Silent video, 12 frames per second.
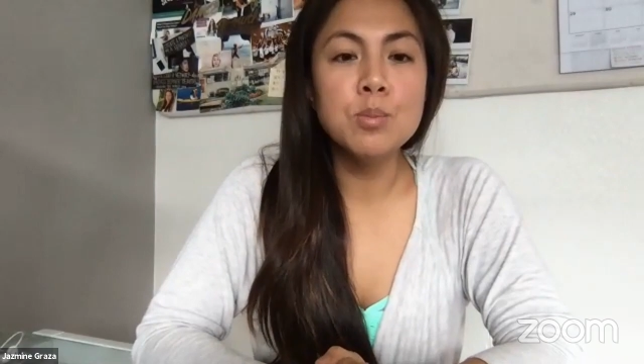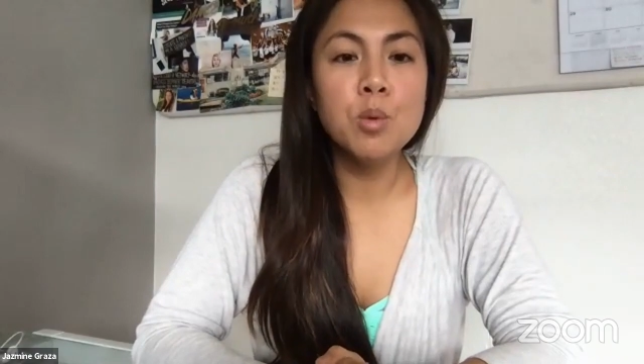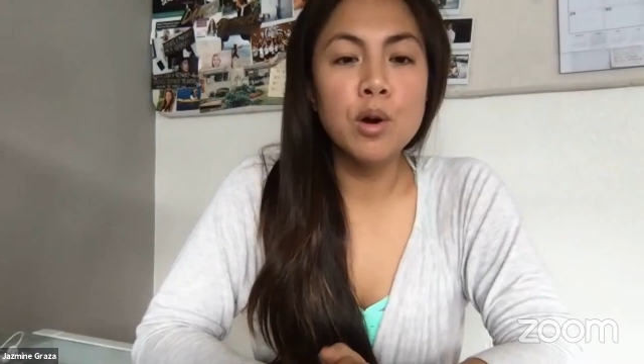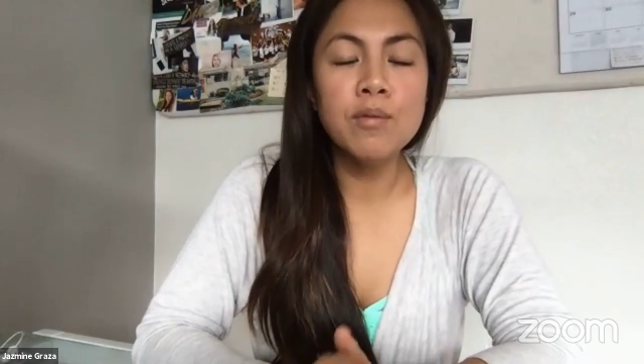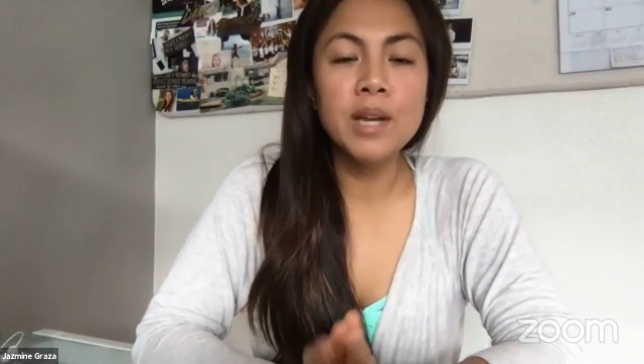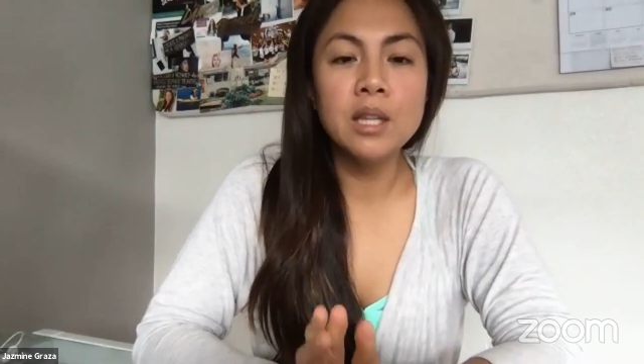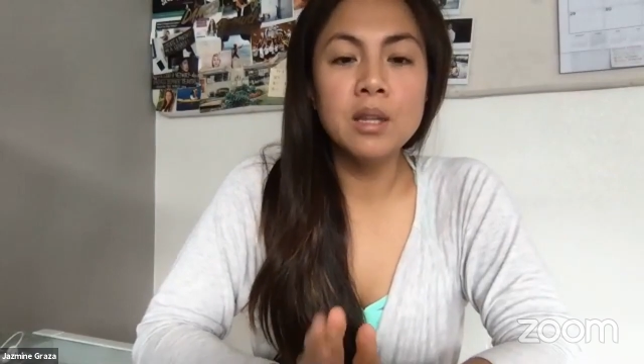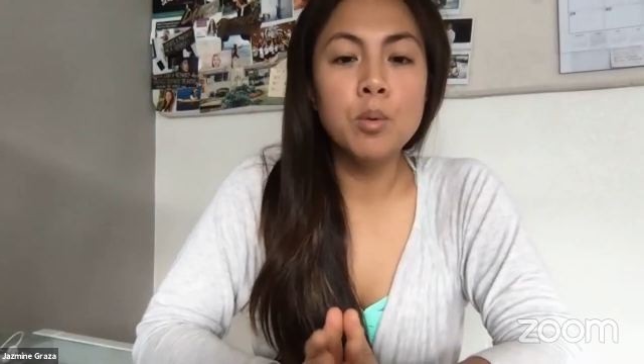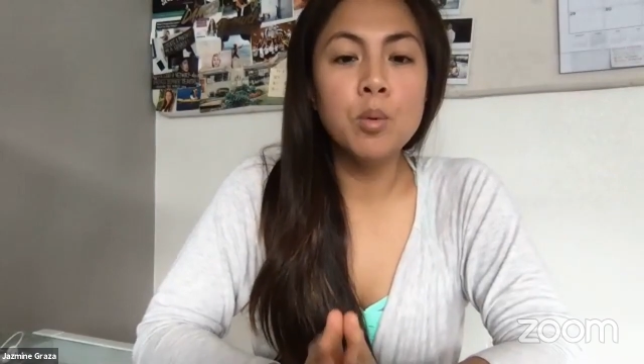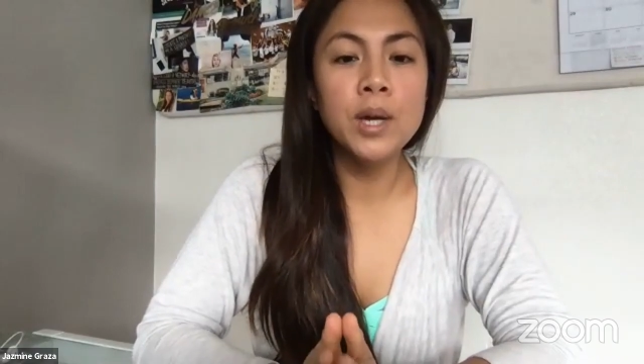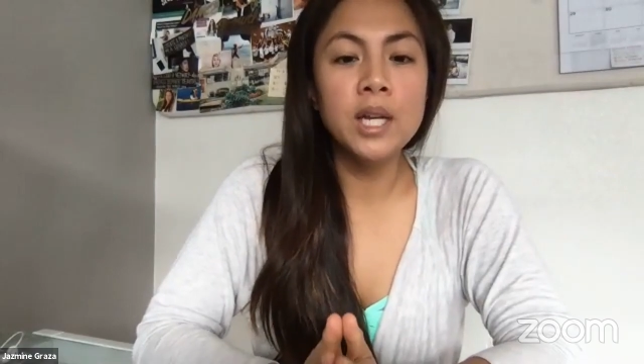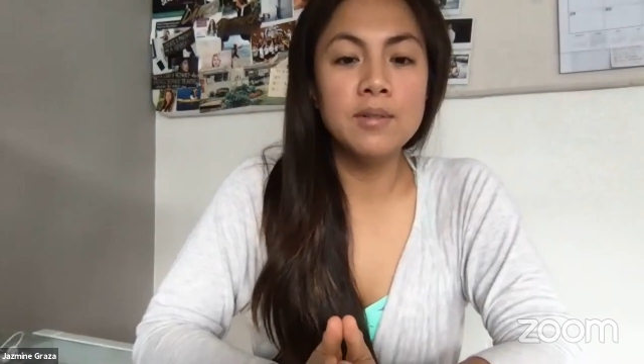more of like the
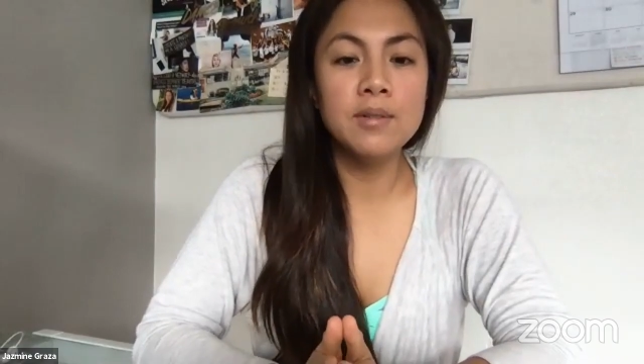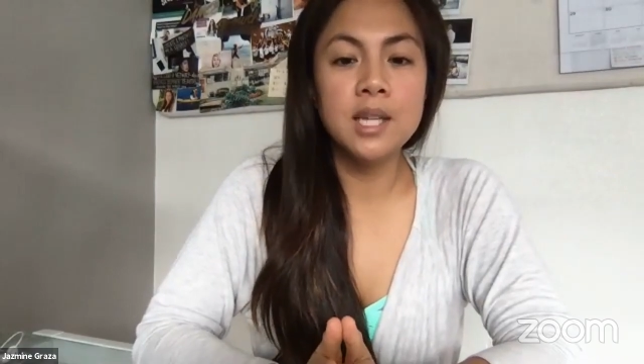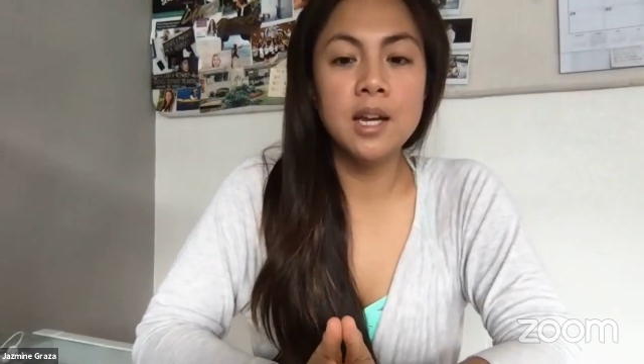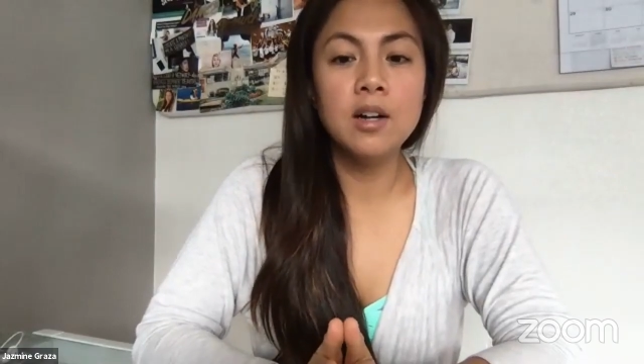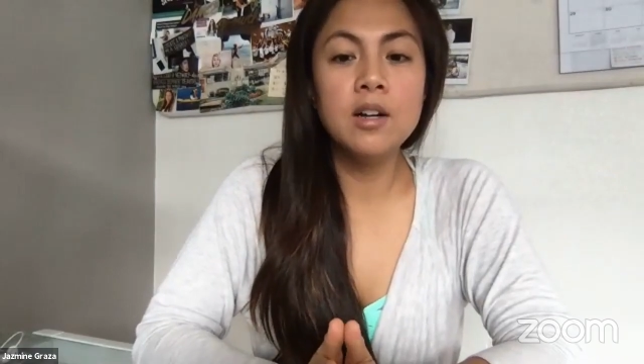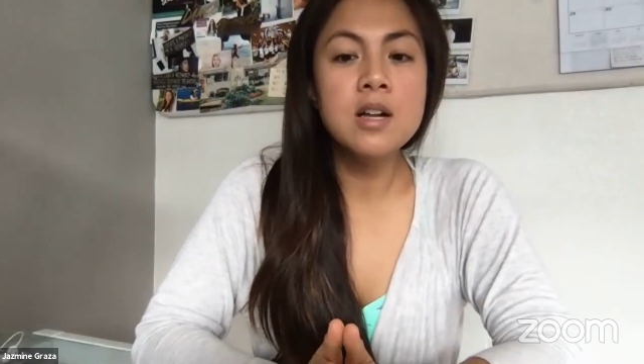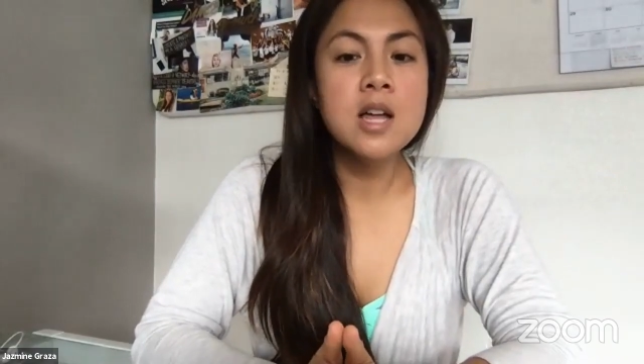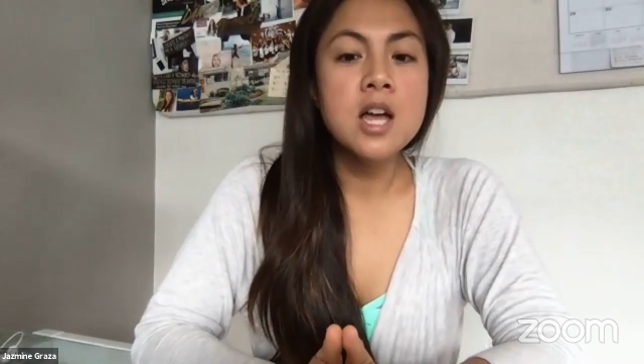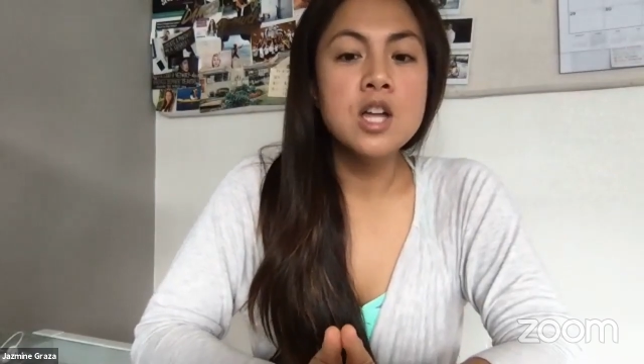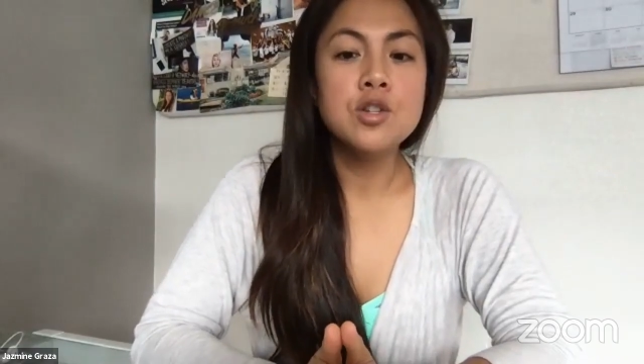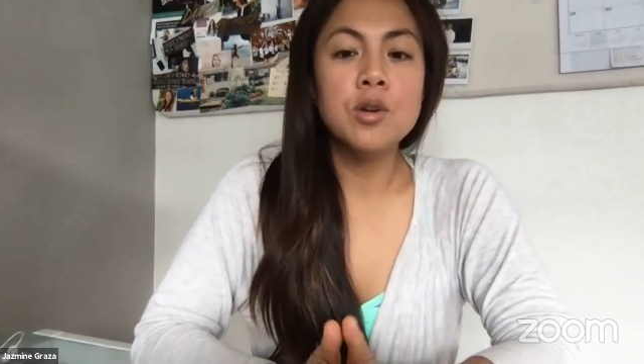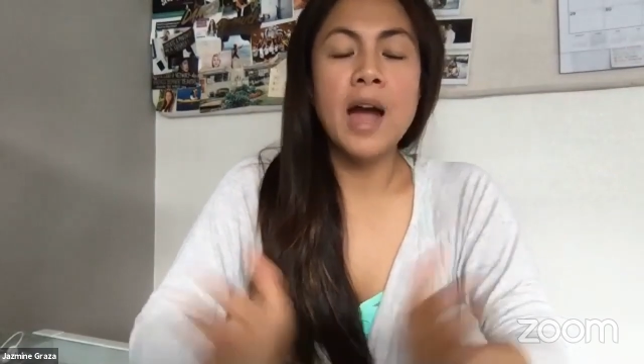point of sale.
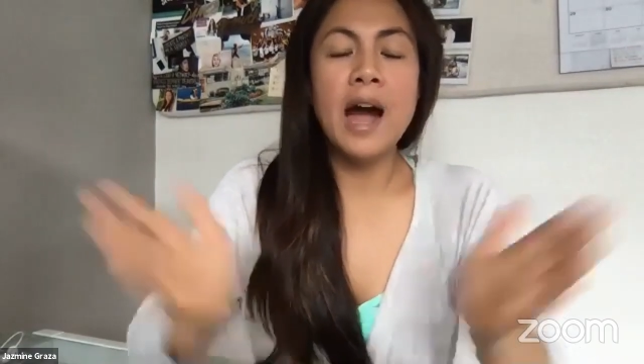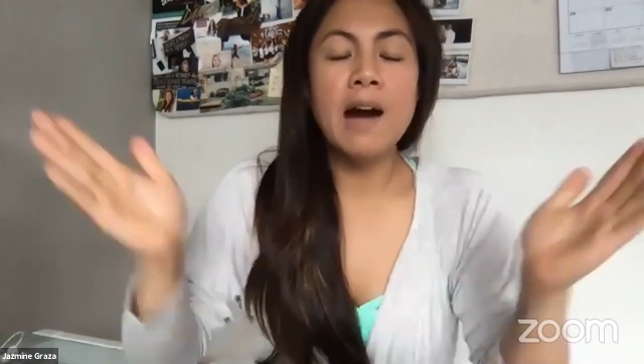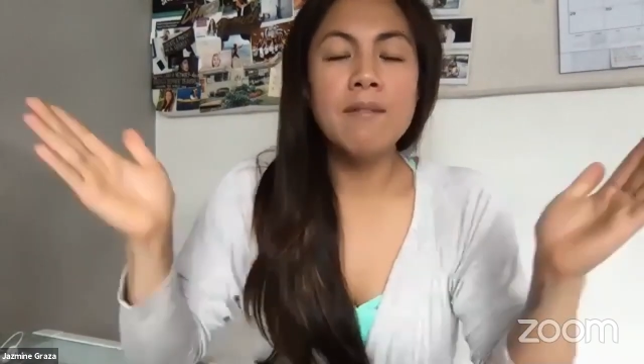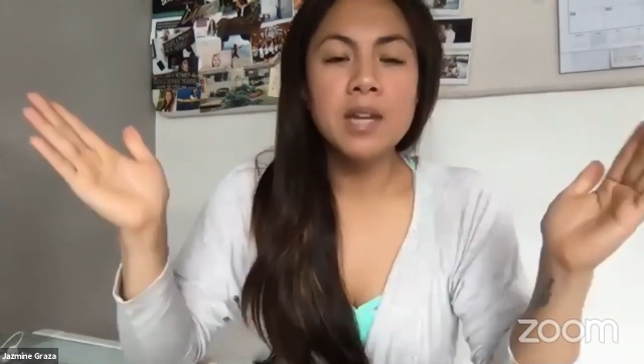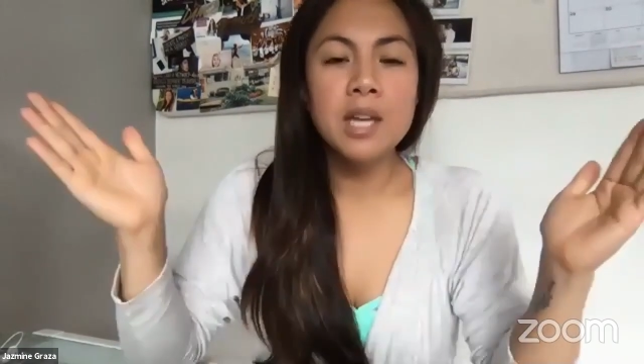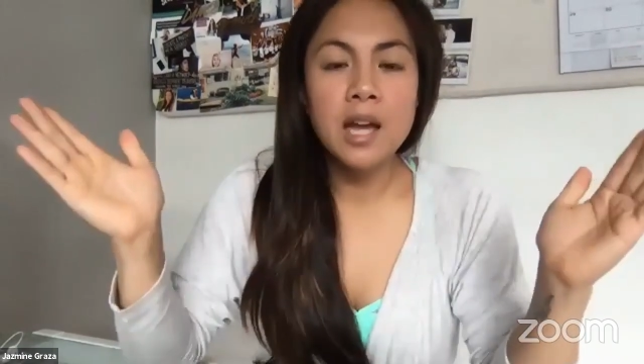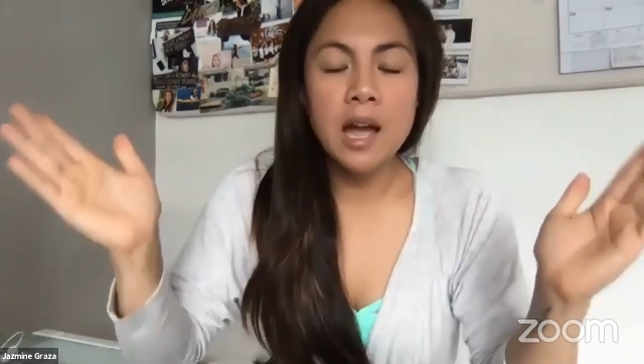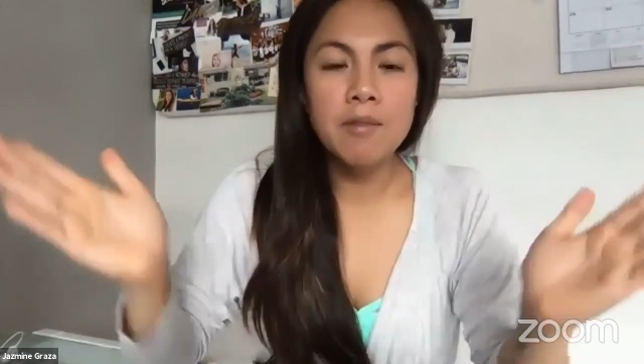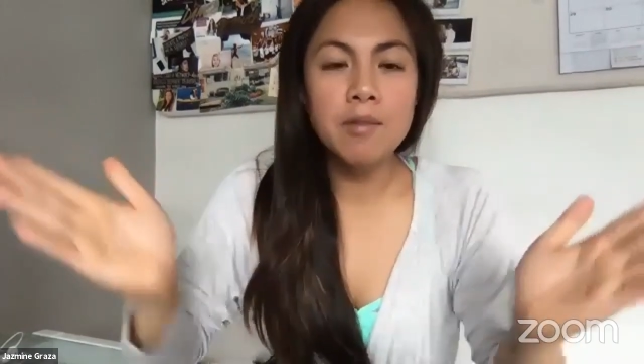They're having